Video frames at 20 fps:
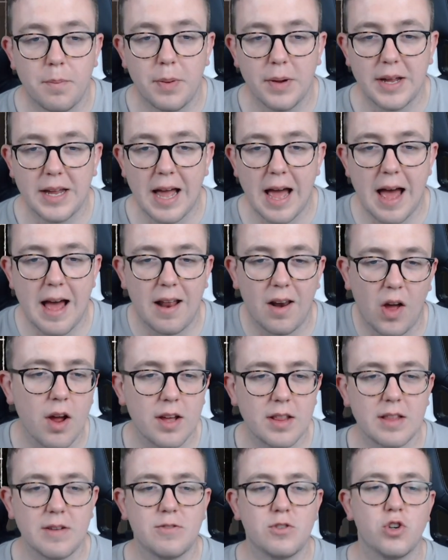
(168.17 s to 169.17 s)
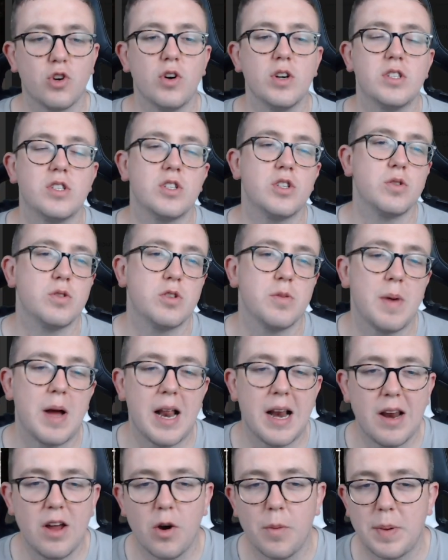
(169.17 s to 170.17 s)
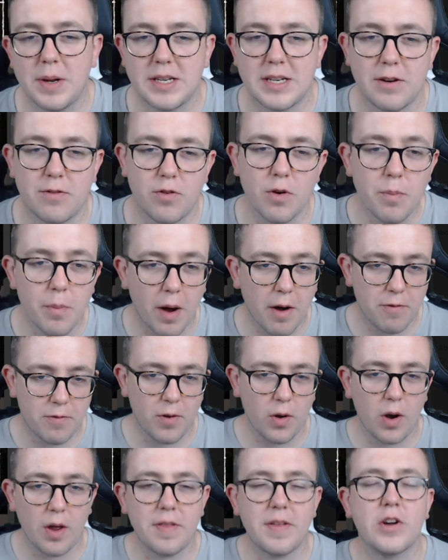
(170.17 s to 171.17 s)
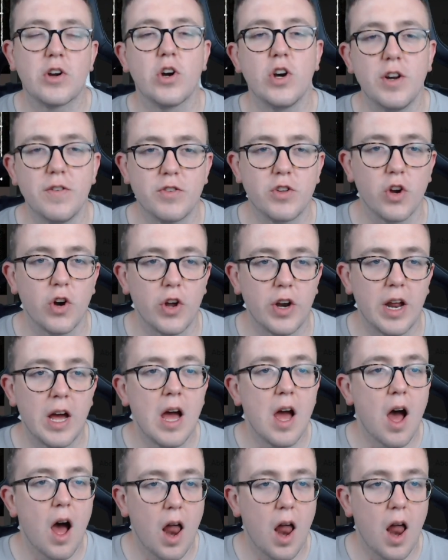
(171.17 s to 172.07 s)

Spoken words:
But yeah, like, they've tried to do something a little bit different, but I feel like they could have done a